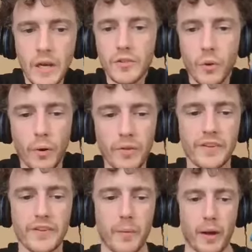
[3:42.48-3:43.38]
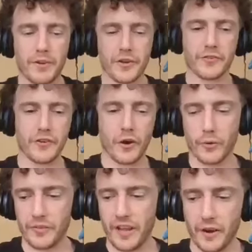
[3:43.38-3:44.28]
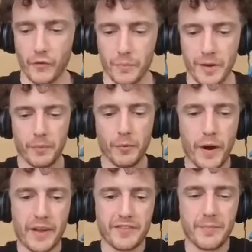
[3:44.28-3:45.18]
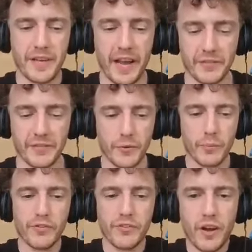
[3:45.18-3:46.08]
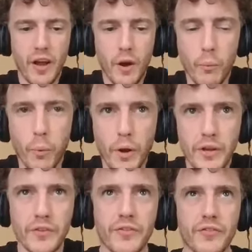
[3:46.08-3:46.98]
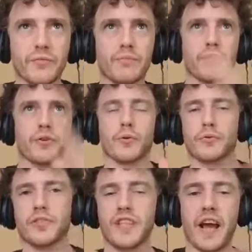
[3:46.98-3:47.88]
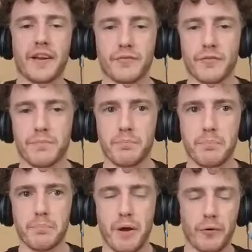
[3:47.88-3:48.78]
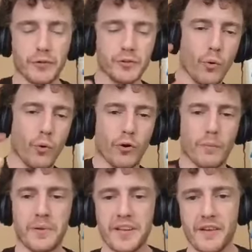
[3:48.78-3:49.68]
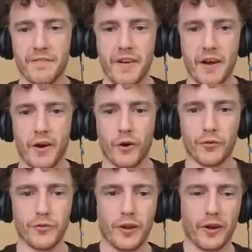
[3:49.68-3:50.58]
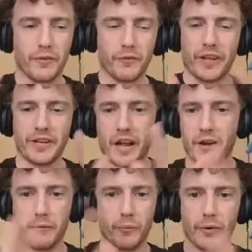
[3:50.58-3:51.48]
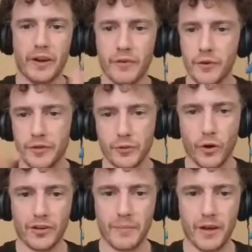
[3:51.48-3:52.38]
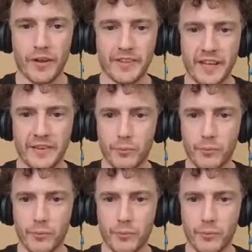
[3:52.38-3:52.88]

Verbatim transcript: So one of the things I'm, curious to know and that other people were asking me to ask you was, uh, what is your status with Bellator, PFL, uh, like whatever you can talk about, like that.